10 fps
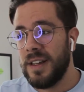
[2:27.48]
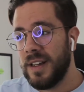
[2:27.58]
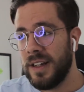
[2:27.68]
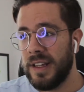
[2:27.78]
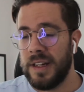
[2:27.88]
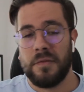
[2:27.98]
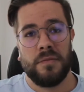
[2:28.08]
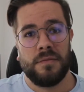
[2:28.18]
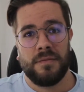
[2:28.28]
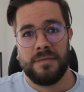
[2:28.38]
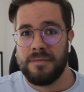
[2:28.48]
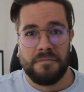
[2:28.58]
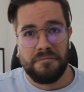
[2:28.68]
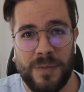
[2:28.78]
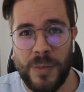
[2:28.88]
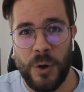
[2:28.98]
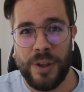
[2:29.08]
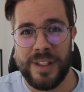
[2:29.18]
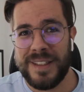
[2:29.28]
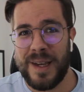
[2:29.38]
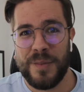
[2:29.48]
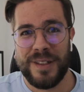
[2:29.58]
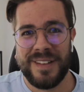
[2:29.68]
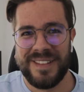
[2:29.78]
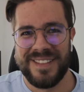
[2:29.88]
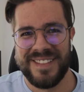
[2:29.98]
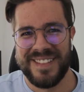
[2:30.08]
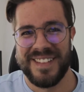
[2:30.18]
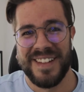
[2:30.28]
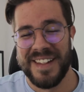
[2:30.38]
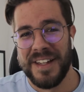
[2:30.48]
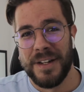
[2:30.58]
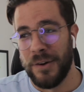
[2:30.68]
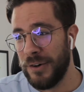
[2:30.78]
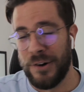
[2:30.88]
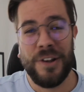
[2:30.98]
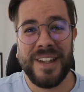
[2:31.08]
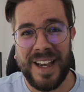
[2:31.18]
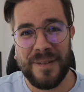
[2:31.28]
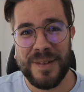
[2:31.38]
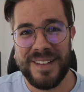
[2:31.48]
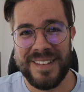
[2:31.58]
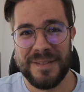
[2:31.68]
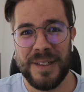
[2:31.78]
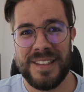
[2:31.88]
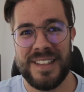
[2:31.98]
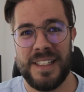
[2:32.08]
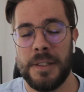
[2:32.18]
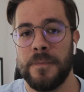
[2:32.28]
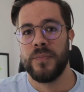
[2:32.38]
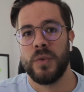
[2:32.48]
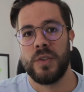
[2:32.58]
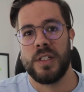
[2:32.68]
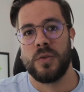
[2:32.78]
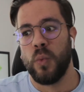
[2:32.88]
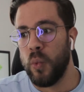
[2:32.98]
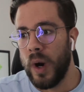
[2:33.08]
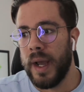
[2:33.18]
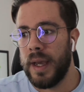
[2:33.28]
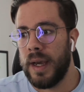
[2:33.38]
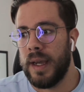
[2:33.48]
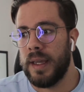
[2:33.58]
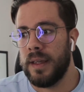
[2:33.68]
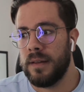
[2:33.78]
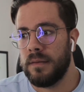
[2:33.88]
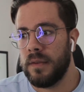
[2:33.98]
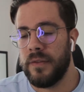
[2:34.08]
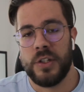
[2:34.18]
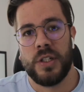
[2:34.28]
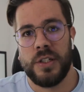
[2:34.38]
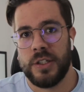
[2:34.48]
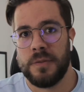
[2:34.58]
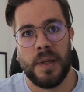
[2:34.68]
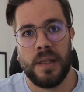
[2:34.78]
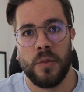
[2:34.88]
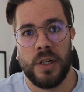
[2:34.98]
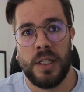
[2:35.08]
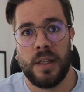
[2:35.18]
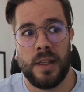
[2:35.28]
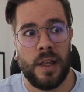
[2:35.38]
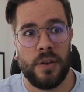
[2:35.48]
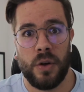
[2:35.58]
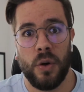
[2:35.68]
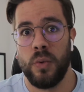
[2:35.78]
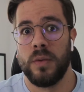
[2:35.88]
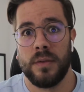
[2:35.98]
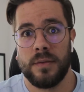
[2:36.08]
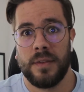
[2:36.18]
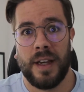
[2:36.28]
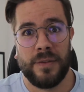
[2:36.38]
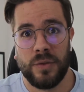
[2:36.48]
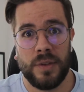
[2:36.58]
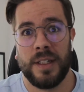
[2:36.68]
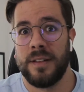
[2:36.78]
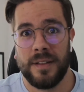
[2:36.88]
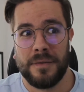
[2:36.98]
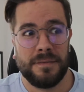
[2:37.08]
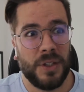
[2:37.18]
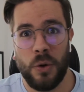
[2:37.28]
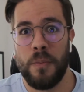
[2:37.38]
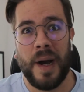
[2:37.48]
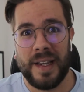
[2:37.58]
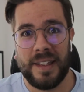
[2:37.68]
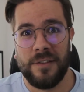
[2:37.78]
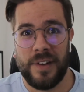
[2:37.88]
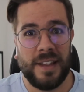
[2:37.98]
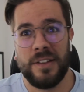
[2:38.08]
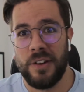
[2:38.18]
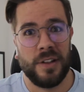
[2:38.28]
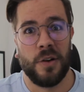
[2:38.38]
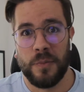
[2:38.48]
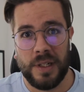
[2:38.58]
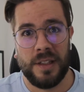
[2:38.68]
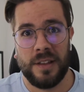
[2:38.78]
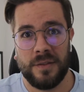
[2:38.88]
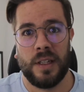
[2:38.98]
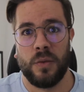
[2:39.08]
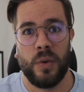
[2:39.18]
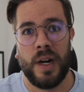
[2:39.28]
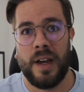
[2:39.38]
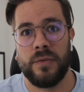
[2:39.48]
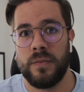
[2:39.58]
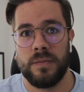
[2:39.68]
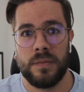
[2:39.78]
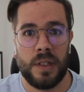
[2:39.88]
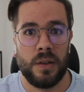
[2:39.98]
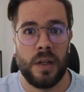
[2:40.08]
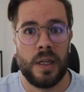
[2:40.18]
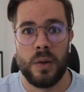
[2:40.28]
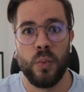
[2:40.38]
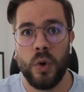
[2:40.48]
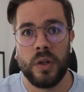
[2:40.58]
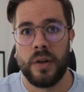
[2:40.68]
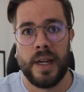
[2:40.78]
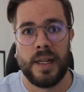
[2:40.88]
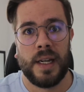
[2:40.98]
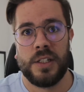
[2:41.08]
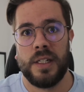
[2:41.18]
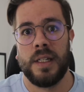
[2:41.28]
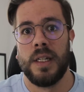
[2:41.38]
and then other things happened or nothing happened basically, which is why I eventually just spent the money. And then I thought, oh, I have to go back and then find another company where I can work, where I can actually